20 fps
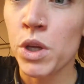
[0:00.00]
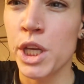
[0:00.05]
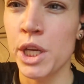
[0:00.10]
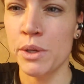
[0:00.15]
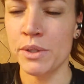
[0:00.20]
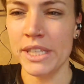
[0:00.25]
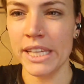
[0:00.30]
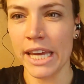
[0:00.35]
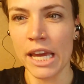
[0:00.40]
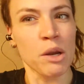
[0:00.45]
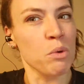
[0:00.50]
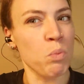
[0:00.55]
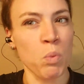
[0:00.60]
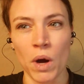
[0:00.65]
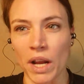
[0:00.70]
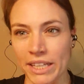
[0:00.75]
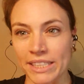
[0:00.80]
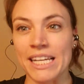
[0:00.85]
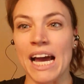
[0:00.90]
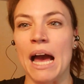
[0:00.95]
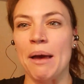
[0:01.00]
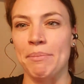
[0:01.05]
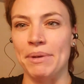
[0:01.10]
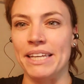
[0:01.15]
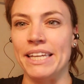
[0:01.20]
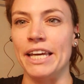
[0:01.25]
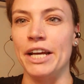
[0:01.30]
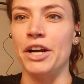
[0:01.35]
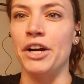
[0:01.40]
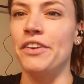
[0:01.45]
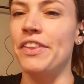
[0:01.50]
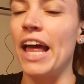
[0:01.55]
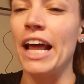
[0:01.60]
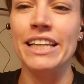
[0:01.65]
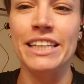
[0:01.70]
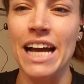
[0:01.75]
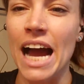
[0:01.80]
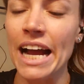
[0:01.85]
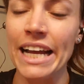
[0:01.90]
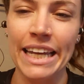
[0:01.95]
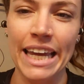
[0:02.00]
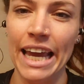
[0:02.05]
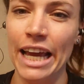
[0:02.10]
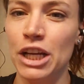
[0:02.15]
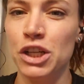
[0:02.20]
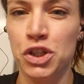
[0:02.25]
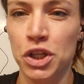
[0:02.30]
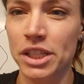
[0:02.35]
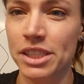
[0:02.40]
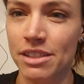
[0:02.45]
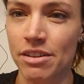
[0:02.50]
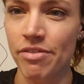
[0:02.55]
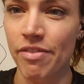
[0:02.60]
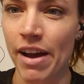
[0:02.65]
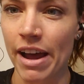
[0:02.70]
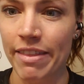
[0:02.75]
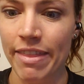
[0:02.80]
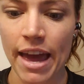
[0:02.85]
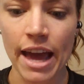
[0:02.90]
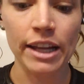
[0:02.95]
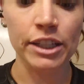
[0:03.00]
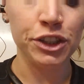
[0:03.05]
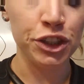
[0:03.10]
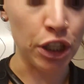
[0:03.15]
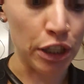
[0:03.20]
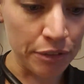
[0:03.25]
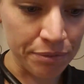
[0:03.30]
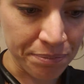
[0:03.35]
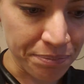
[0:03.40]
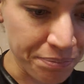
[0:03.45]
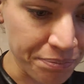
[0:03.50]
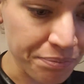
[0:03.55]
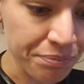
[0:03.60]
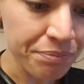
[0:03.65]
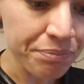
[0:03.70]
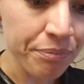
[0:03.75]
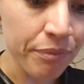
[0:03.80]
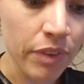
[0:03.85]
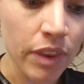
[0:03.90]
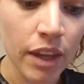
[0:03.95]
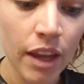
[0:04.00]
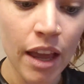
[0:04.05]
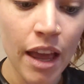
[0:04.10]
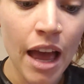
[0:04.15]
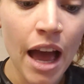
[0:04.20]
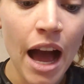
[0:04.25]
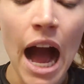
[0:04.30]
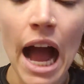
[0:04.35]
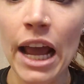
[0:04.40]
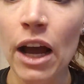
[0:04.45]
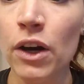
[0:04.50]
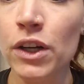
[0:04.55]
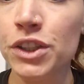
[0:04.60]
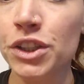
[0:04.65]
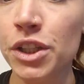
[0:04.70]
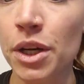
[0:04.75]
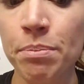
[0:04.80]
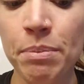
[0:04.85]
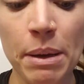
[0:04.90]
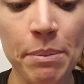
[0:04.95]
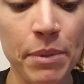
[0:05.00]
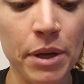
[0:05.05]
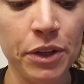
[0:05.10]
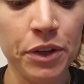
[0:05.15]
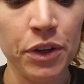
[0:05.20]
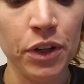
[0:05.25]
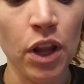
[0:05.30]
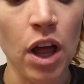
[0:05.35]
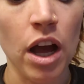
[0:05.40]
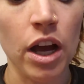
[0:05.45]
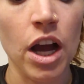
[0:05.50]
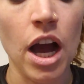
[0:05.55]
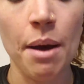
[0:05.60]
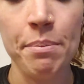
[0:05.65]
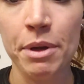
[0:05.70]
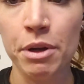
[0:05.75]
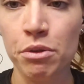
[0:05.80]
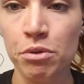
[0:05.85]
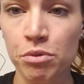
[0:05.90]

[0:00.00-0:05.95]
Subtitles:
using it one time a year. I can't justify that. So my mother-in-law got me a